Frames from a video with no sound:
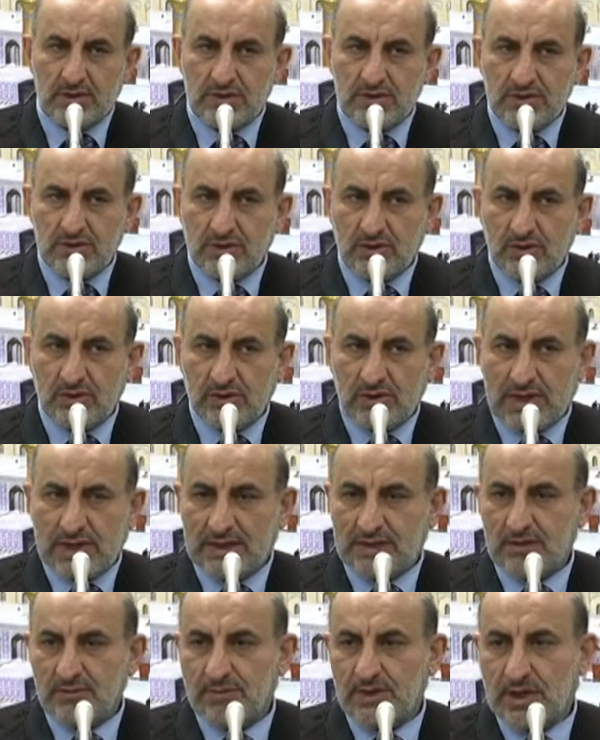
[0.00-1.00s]
So
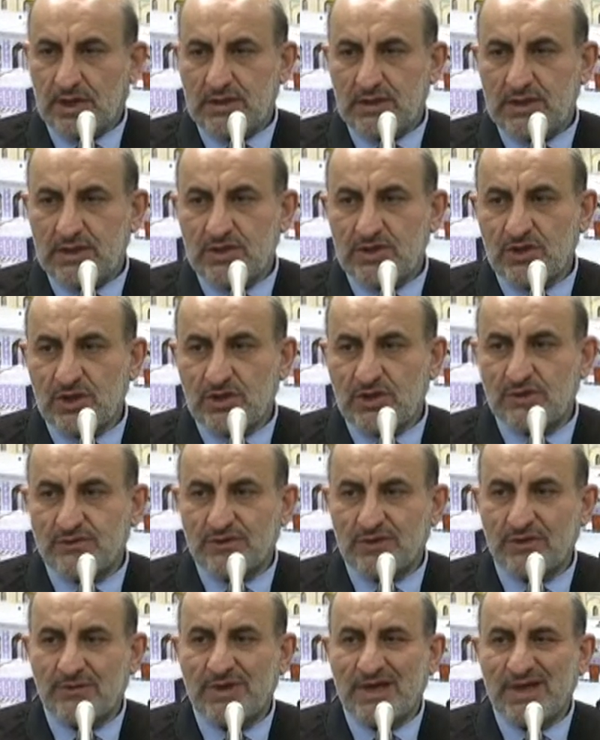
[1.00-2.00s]
that blood is not
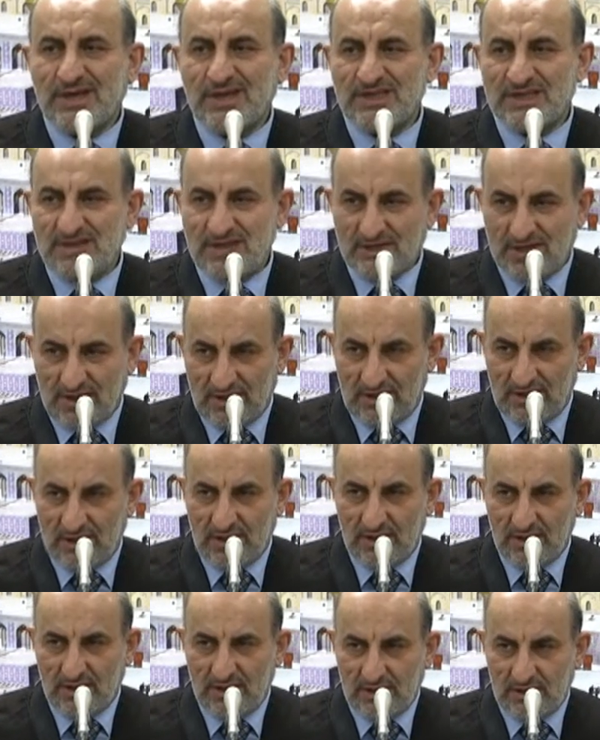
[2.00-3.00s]
from
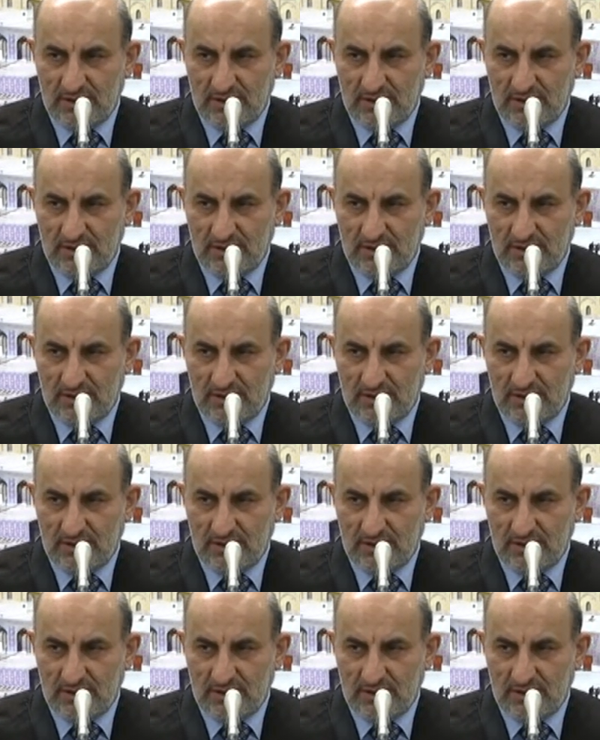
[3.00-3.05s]
external